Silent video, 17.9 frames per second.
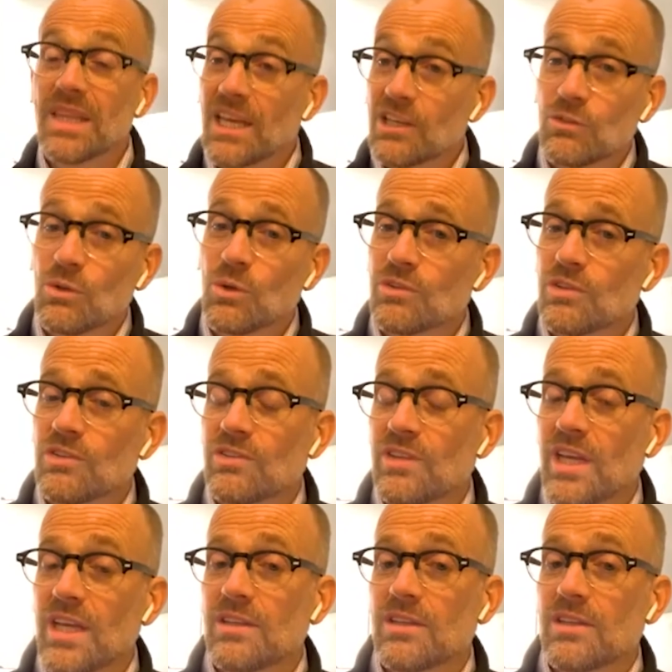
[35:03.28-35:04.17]
But that's not to
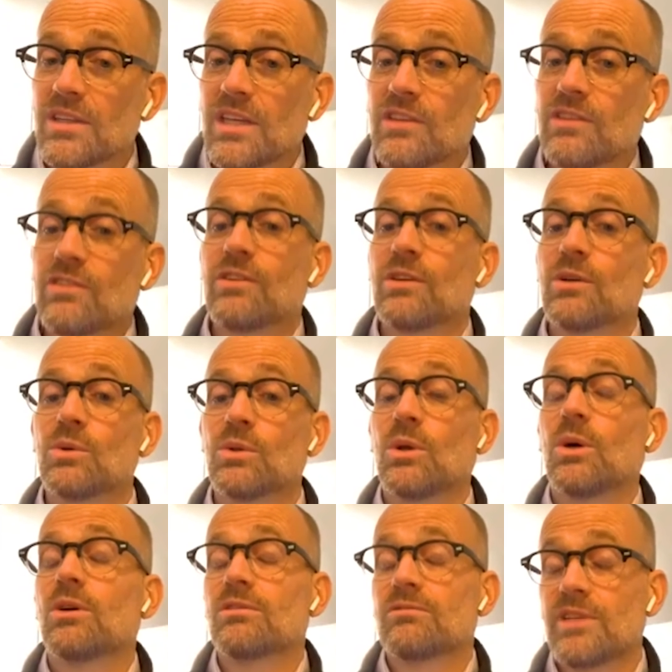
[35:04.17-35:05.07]
say that there's still
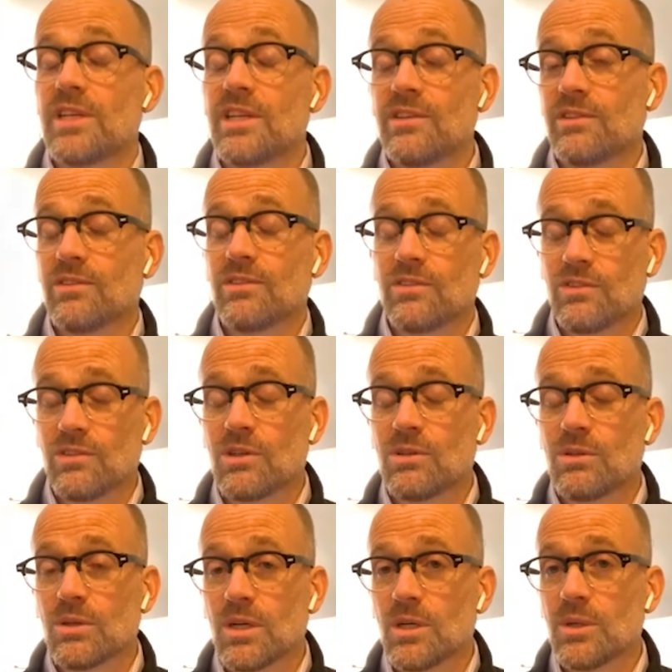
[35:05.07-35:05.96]
not reasons
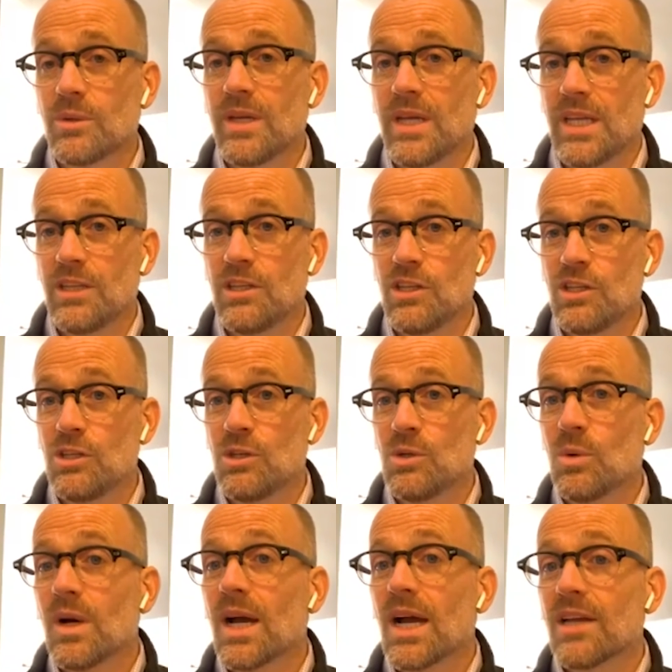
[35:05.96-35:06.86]
to grow in the
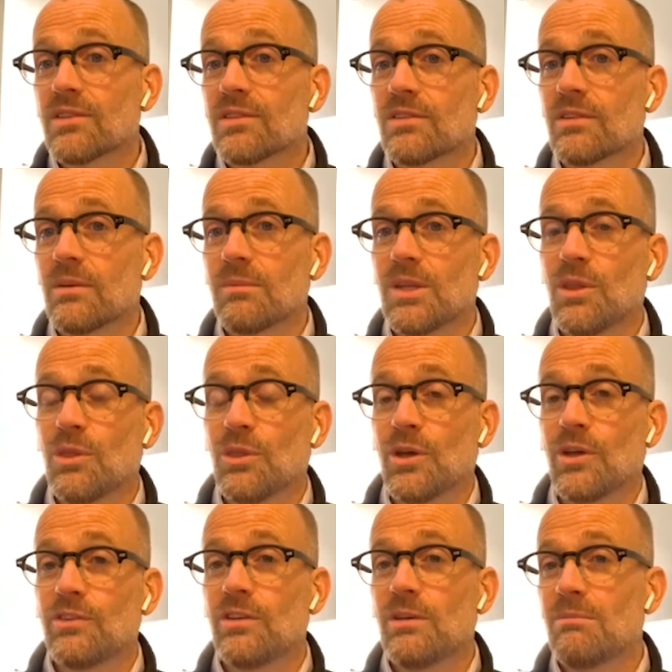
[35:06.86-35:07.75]
US. I mean,
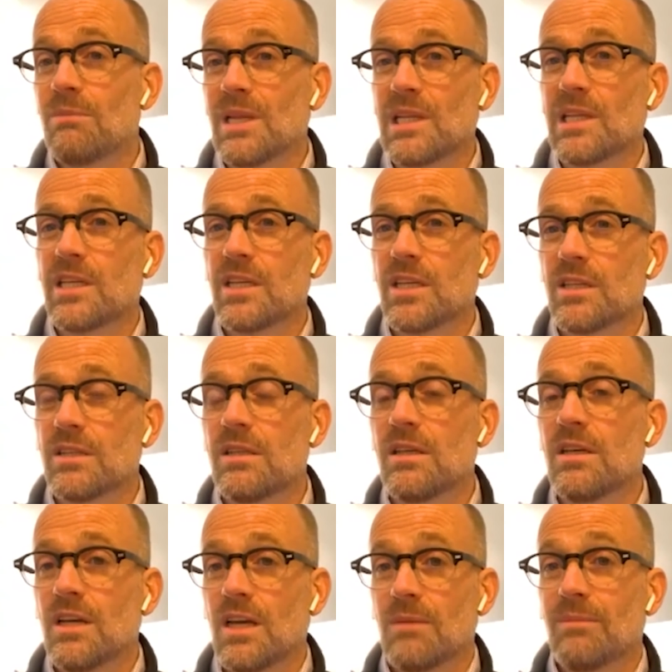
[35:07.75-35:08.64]
30
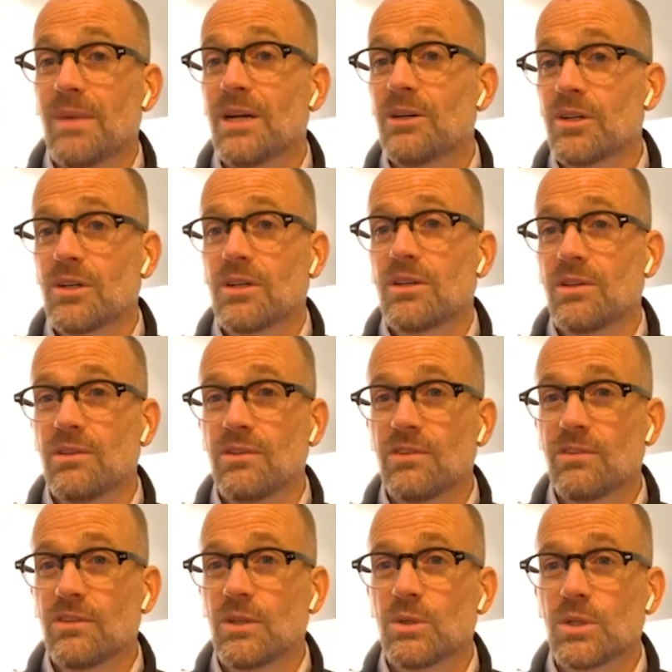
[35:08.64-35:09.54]
million
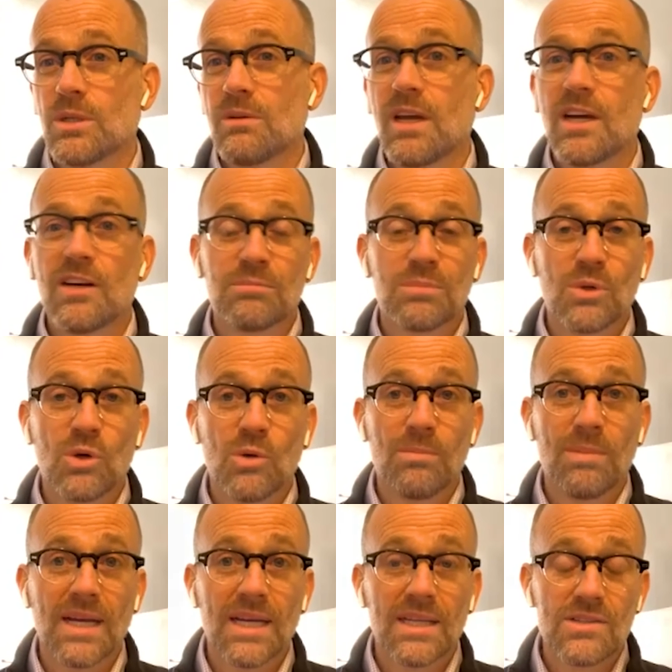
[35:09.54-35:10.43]
Americans still don't have
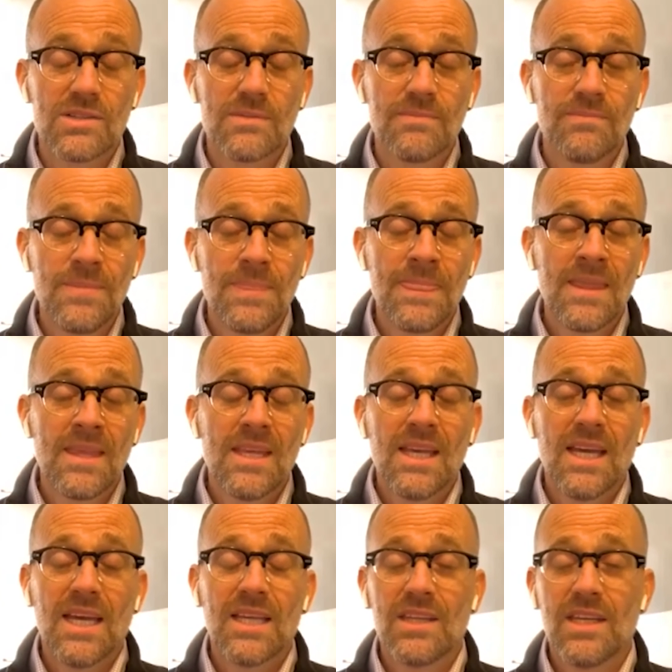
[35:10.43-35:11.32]
broadband.
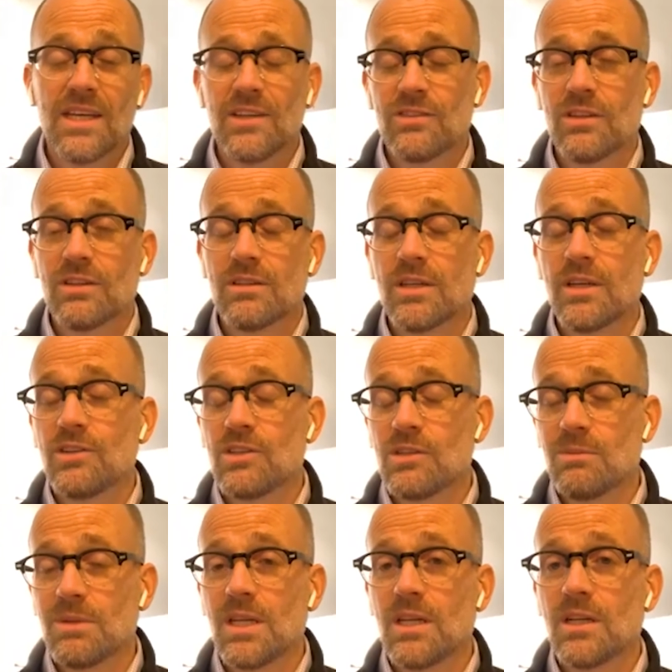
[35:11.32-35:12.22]
And there's going
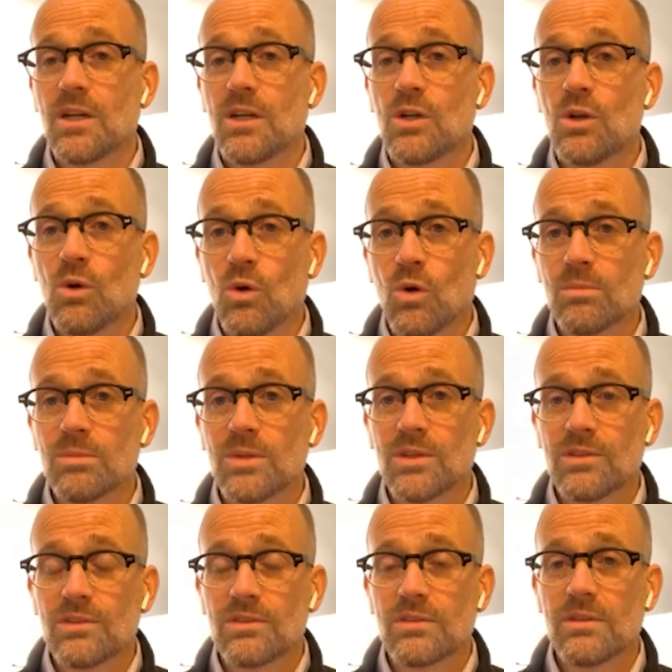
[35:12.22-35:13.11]
to be an
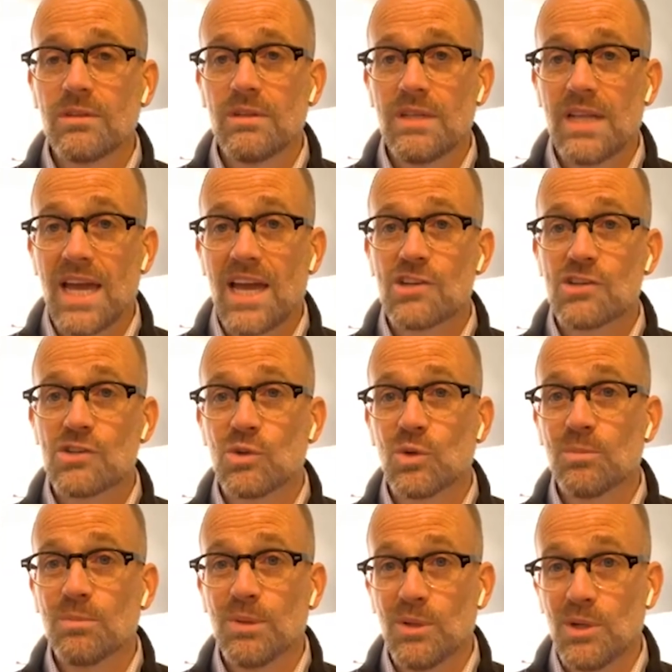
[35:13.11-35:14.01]
enormous
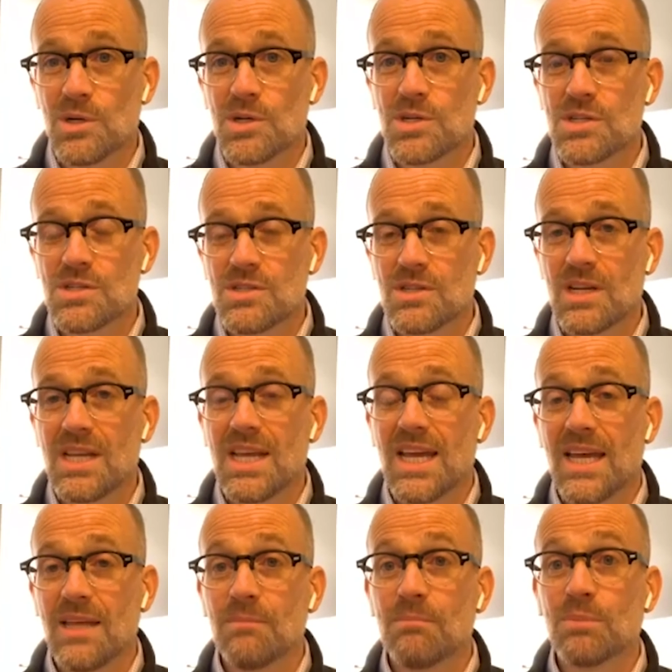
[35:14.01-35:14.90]
national push to
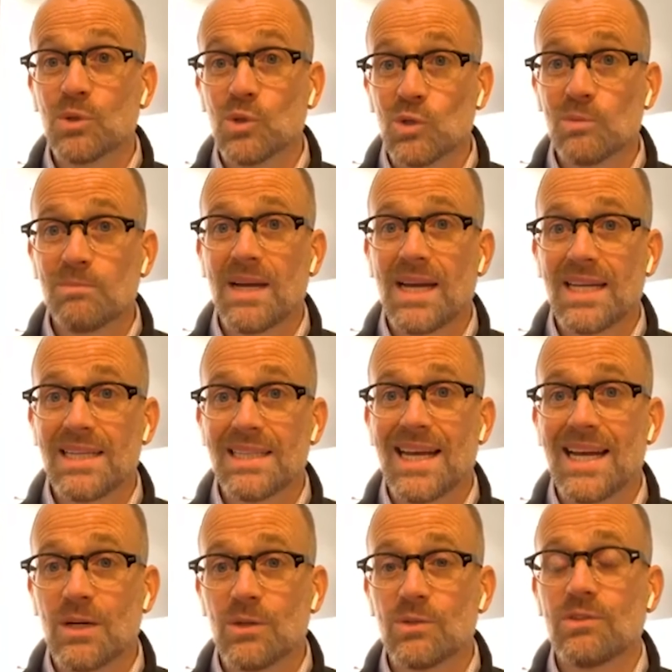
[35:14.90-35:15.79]
get
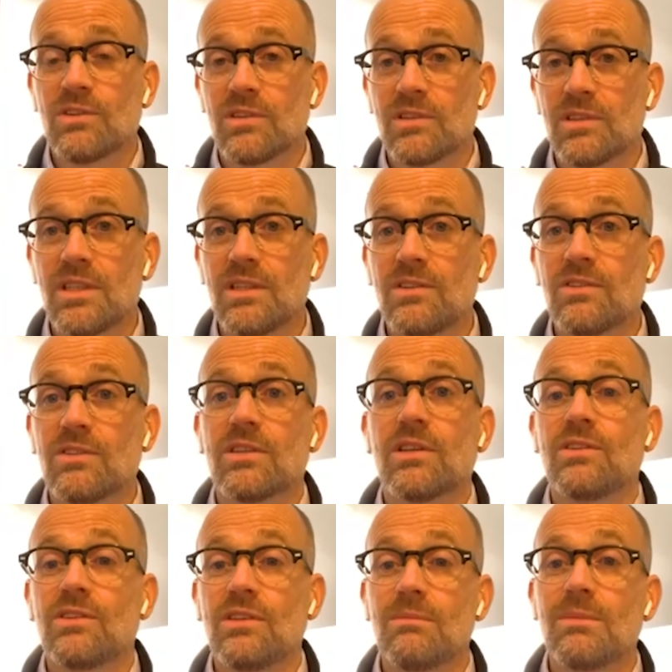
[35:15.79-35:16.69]
broadband out to these
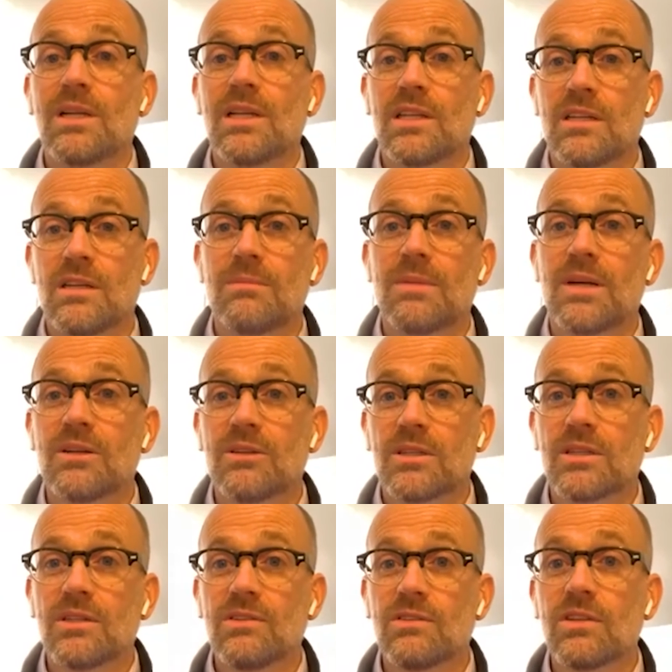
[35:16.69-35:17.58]
30 million
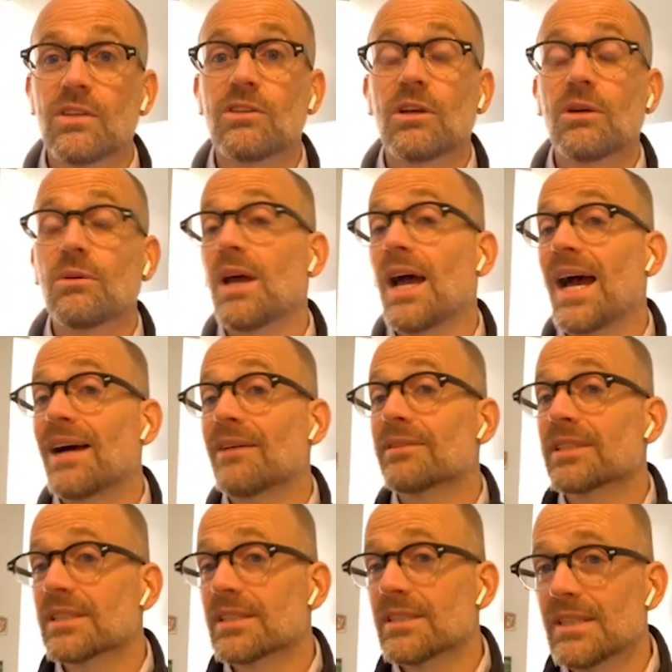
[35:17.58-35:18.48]
Americans that don't
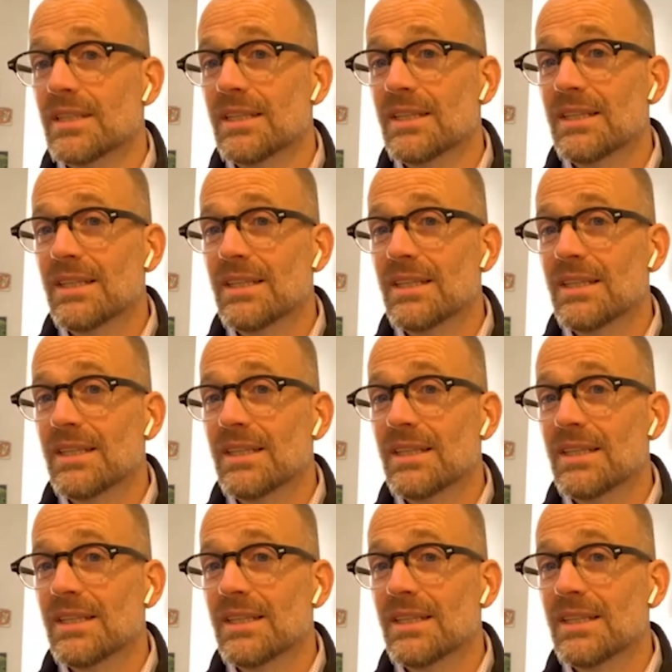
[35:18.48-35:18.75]
have it.